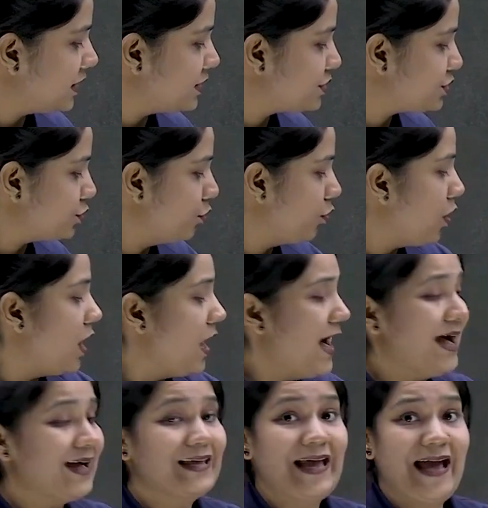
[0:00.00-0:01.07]
these two,
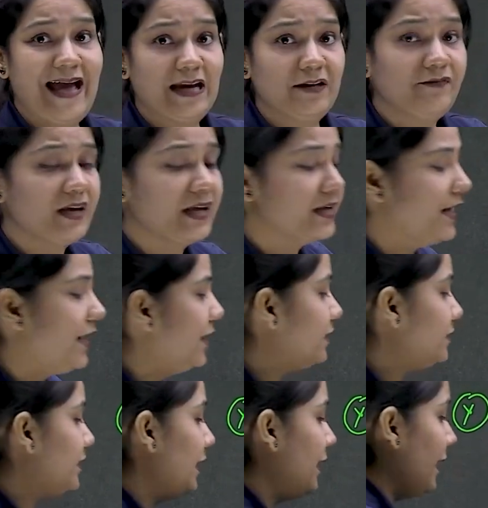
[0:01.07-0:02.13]
again we
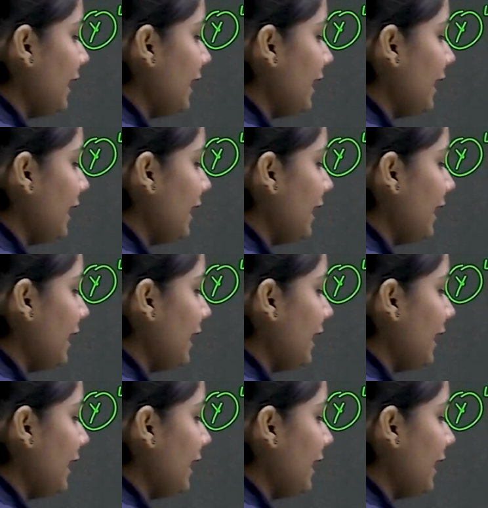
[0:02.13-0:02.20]
get the